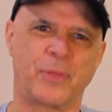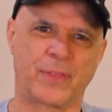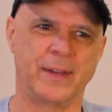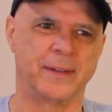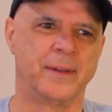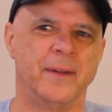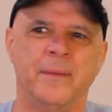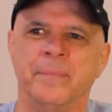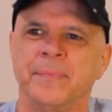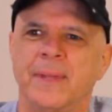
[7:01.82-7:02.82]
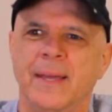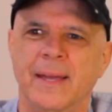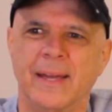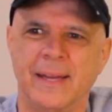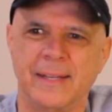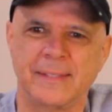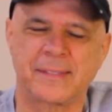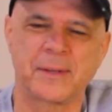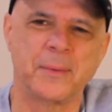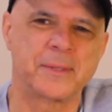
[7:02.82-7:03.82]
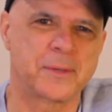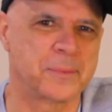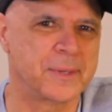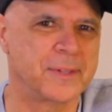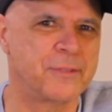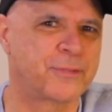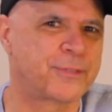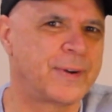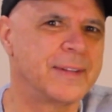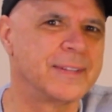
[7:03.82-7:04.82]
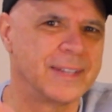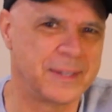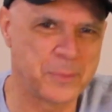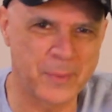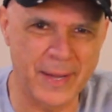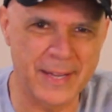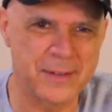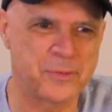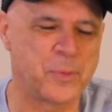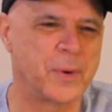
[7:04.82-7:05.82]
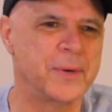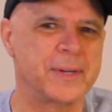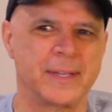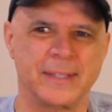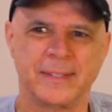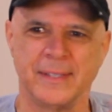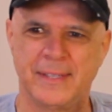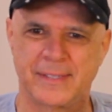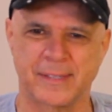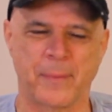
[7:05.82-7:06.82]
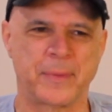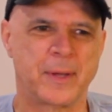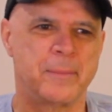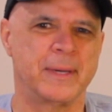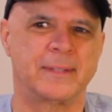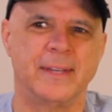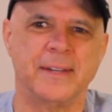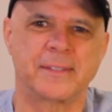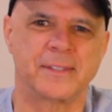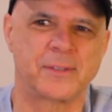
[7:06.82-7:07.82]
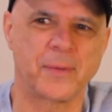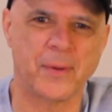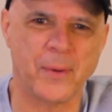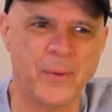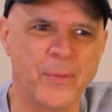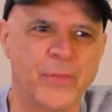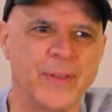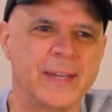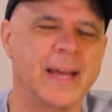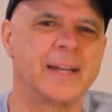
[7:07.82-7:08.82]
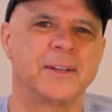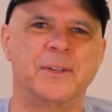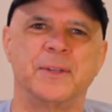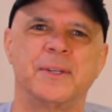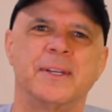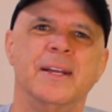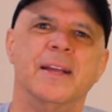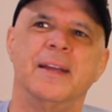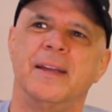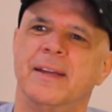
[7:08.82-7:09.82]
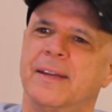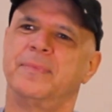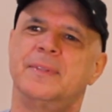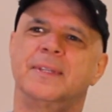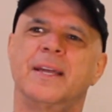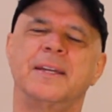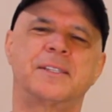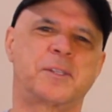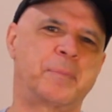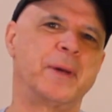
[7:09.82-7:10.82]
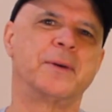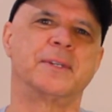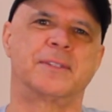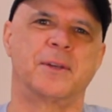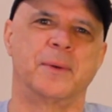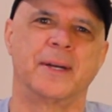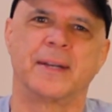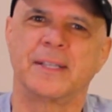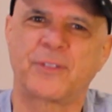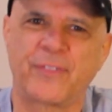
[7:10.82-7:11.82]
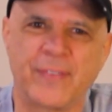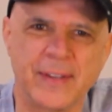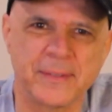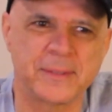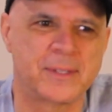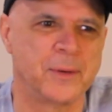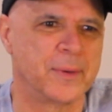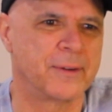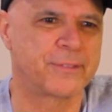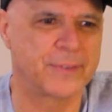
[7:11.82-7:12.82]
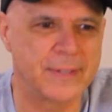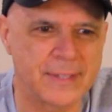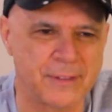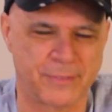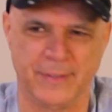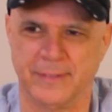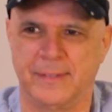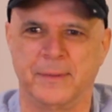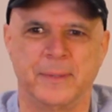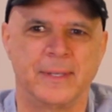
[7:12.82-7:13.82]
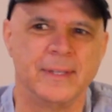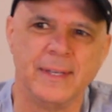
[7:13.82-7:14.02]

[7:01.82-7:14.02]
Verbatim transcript: of thing. And so it's a really friendly way of wording something about Texas. So the whole thing had a good, nice spirit to it, a nice feel to it, a friendly feel to it,